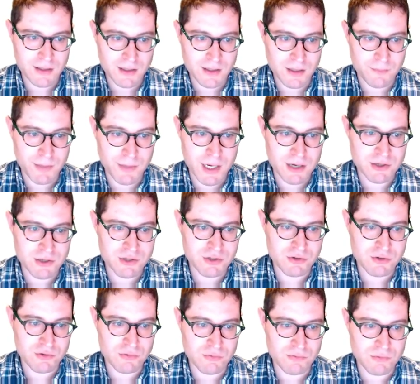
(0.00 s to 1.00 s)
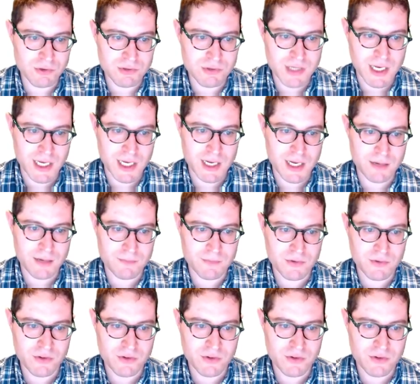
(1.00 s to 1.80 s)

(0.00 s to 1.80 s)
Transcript: compare to root dot item.